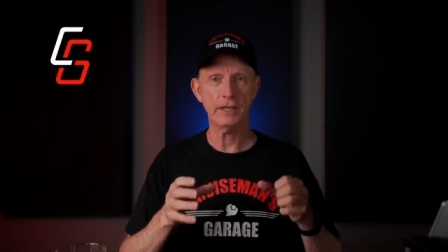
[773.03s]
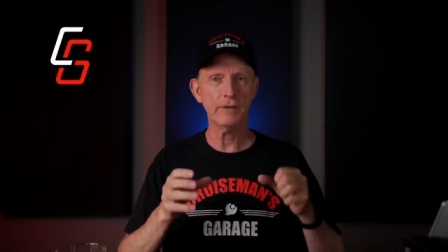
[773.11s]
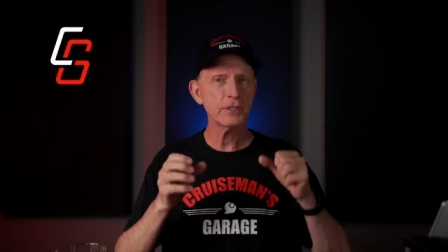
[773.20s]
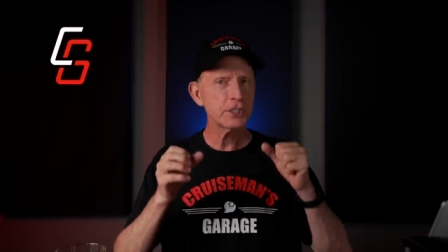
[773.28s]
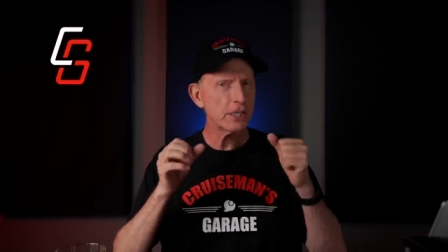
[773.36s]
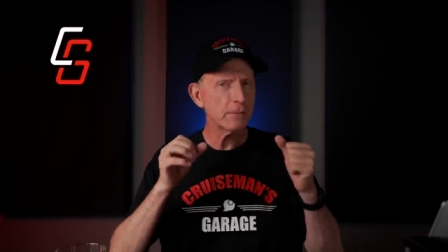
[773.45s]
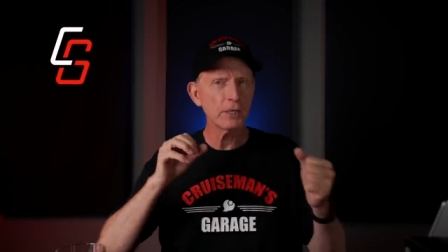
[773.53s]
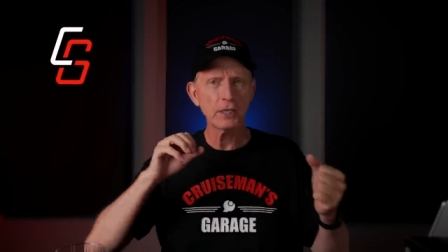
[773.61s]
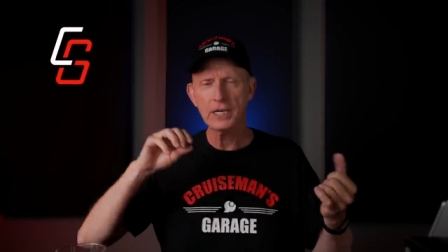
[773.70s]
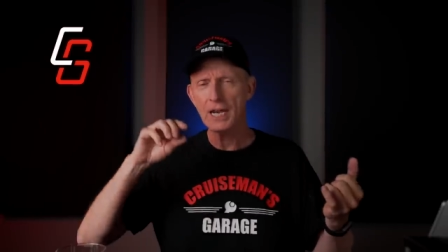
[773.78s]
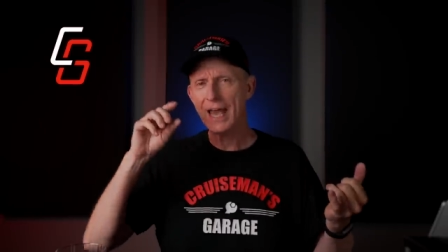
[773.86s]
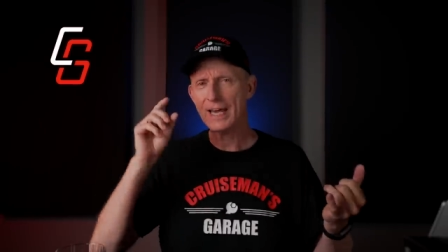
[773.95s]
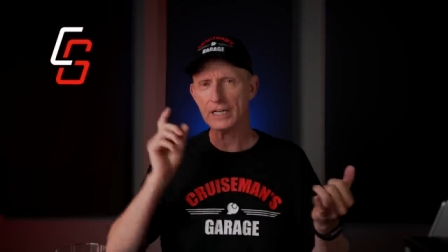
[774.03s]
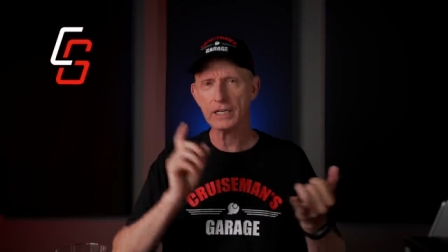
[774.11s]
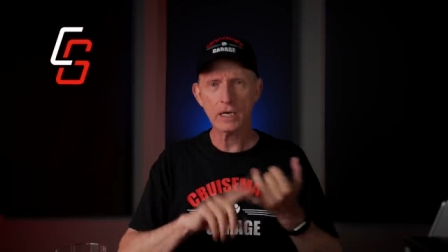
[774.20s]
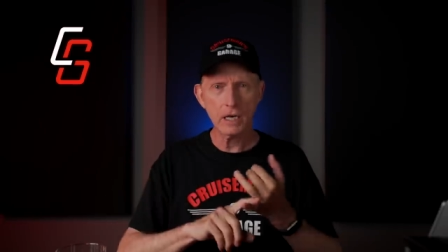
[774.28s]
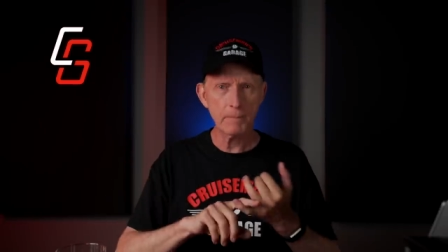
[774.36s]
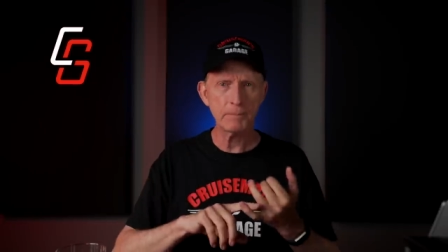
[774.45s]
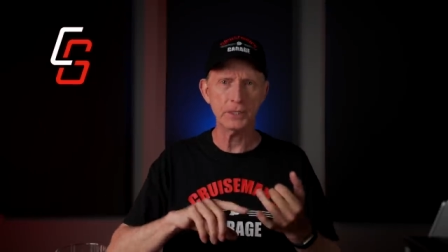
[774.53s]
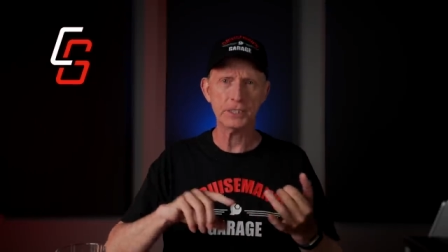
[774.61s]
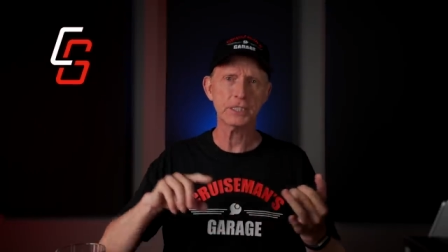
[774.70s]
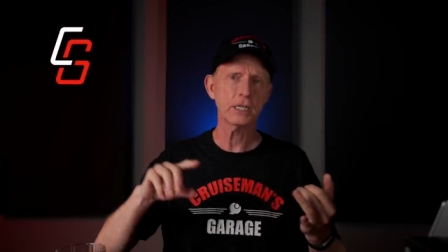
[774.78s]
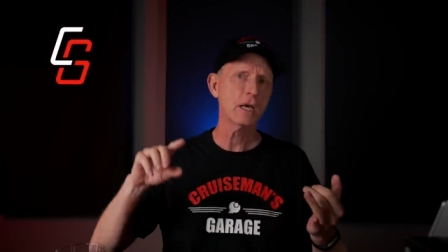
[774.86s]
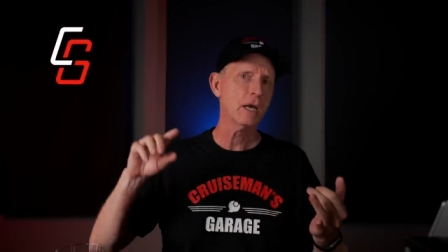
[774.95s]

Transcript: Give us the ability to add a compass.